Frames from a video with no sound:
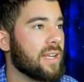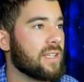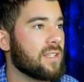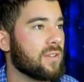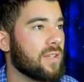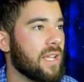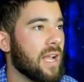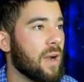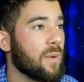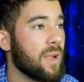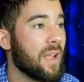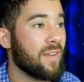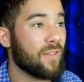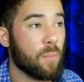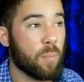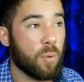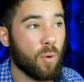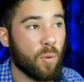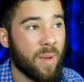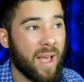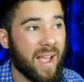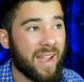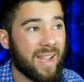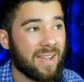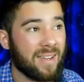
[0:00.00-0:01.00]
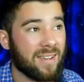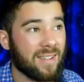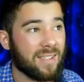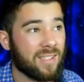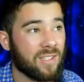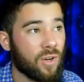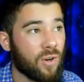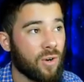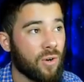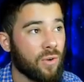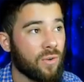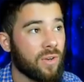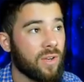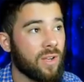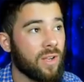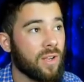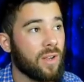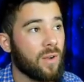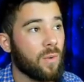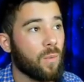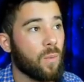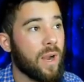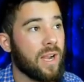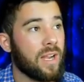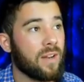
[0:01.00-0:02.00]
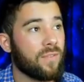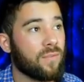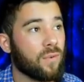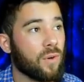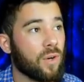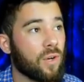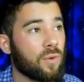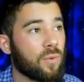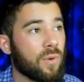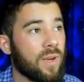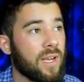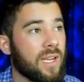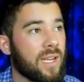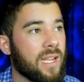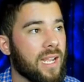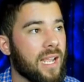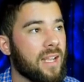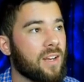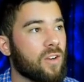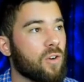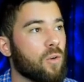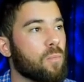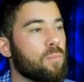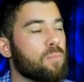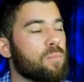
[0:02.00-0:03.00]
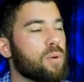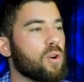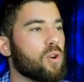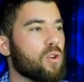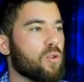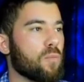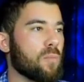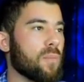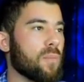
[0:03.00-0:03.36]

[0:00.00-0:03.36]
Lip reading: So now we have a pullback into the zone, waiting for a green candle, boom.